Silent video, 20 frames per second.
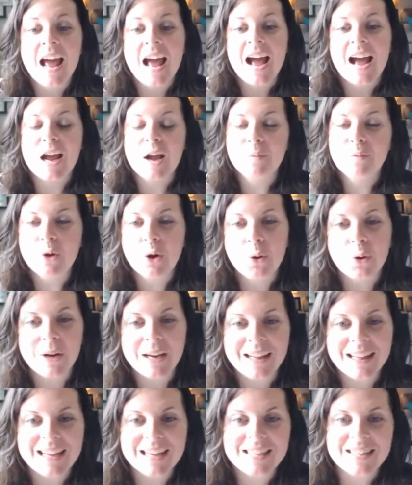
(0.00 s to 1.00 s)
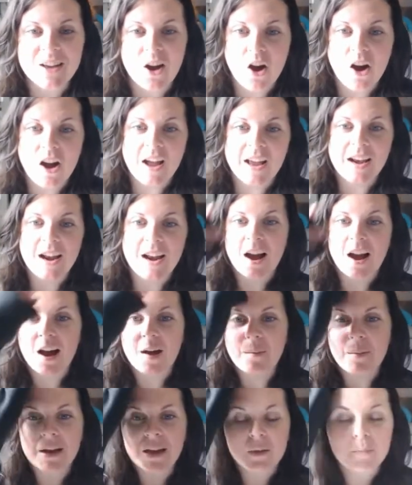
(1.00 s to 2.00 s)
I am recording this on
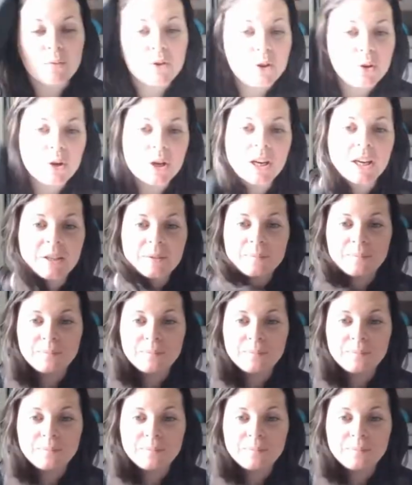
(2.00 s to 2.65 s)
my computer,